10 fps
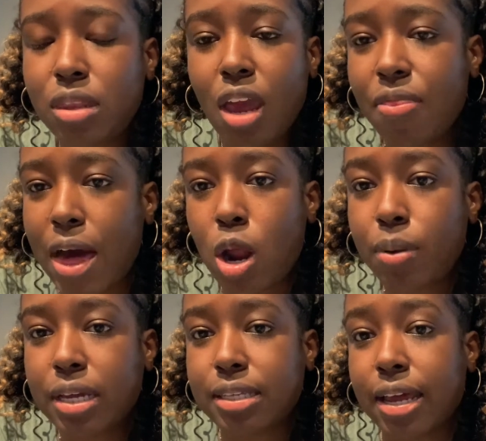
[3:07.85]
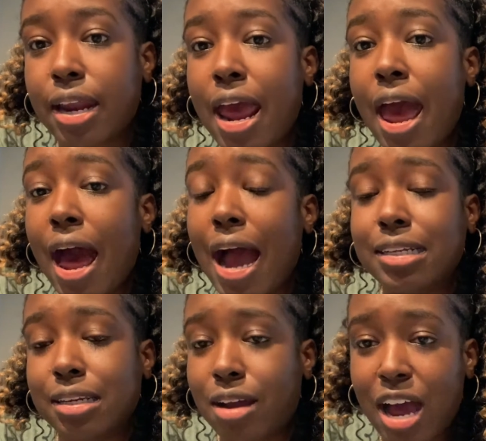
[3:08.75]
that all being said, I
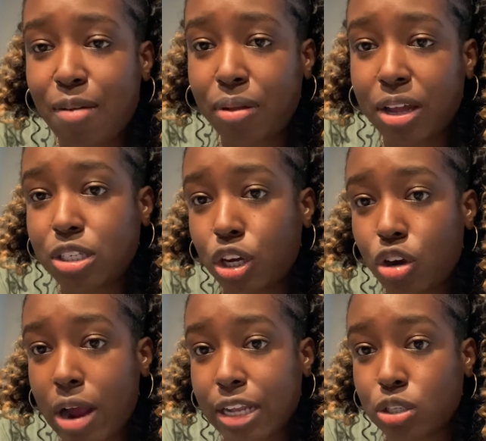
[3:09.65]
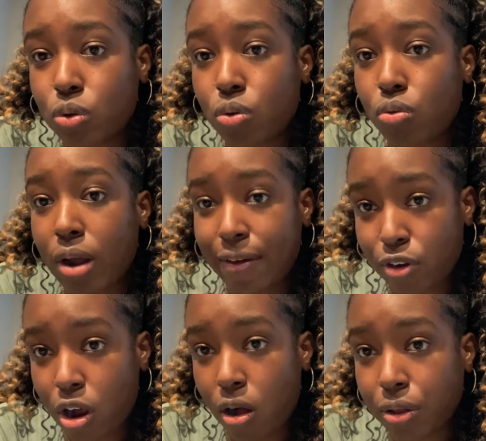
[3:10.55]
did not have plans to go to grad school right after
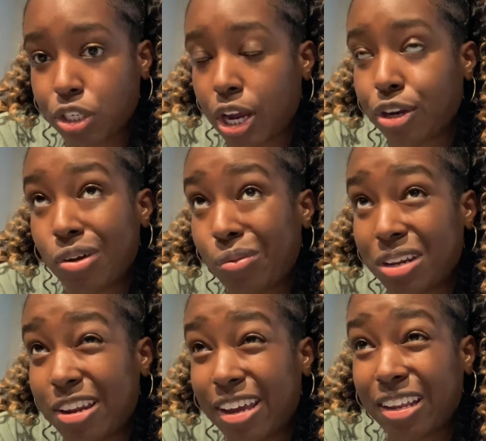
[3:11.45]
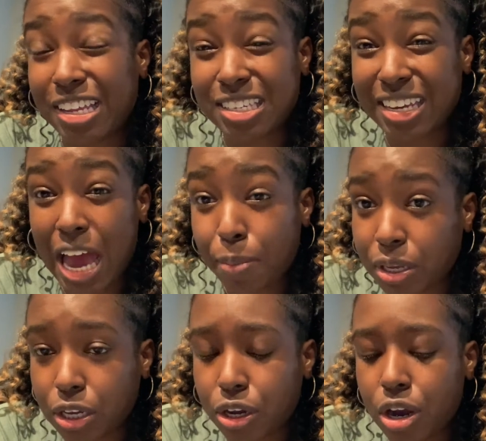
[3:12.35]
college. I knew I wanted to take at least a gap
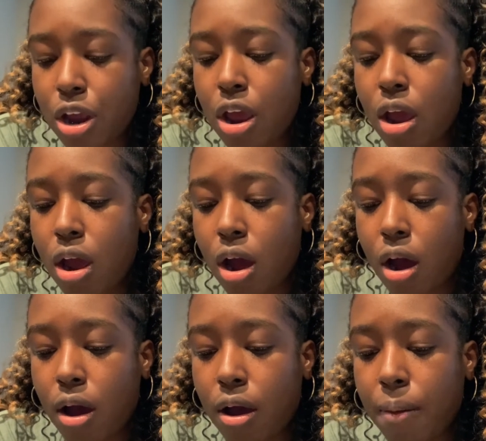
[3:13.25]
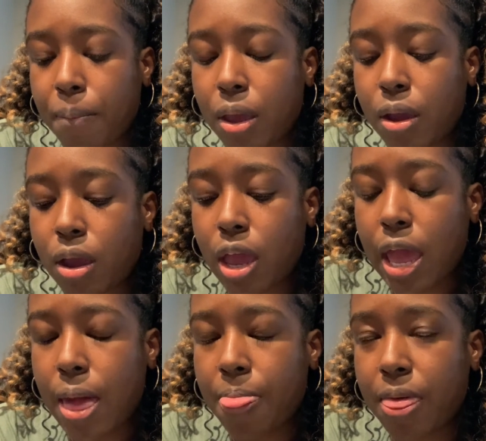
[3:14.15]
year. And
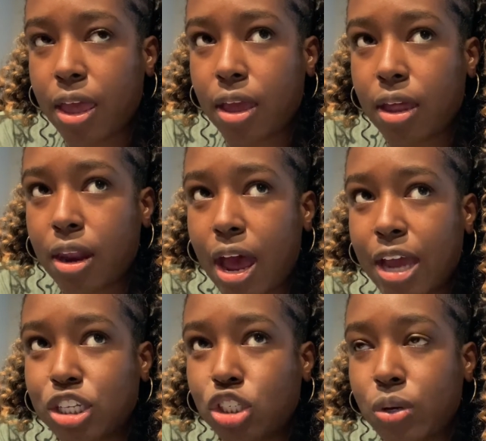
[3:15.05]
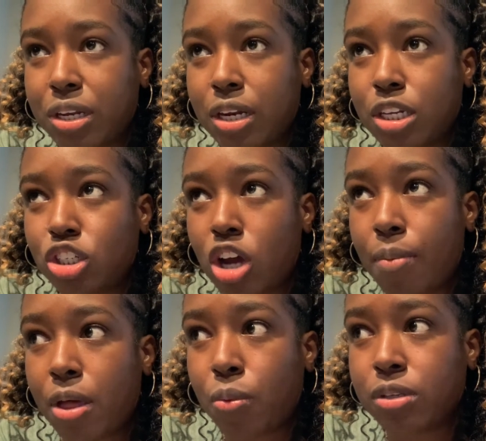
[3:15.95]
then I just knew I needed a job
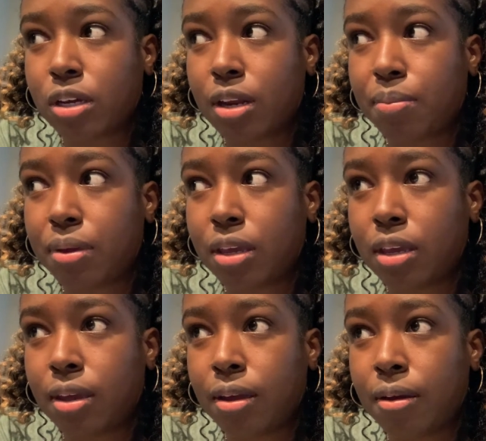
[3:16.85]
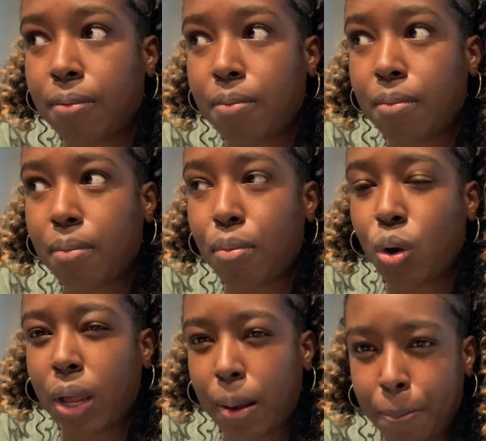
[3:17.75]
that was gonna be more
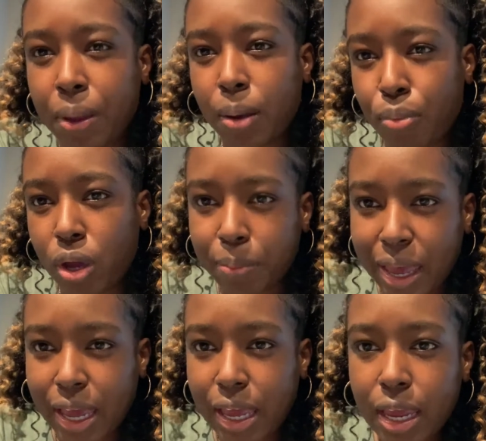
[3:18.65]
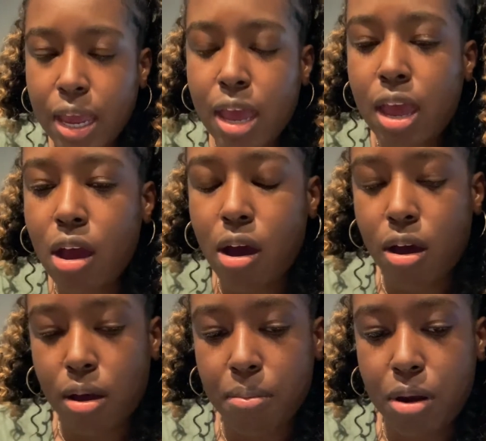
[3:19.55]
like big boy pay,
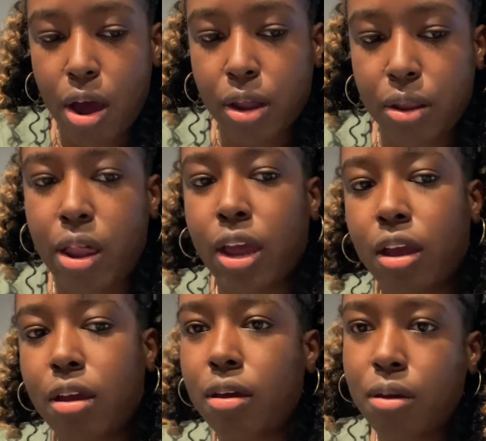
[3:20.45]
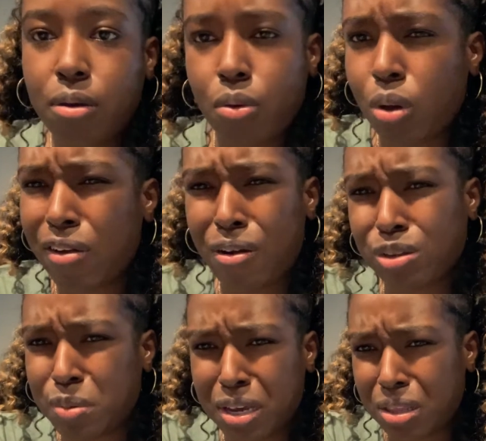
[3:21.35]
not like whatever I was
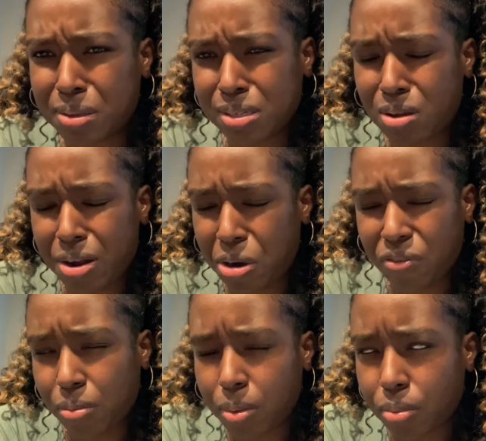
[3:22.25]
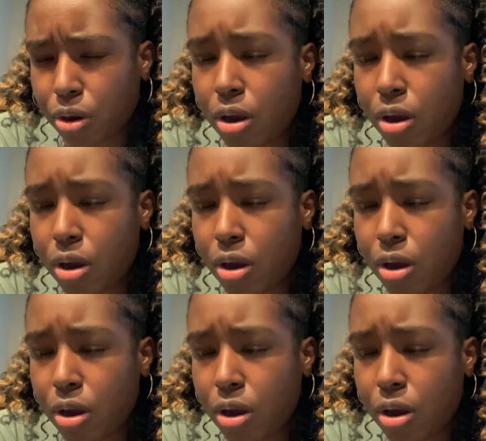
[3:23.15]
making at the salon, I don't remember.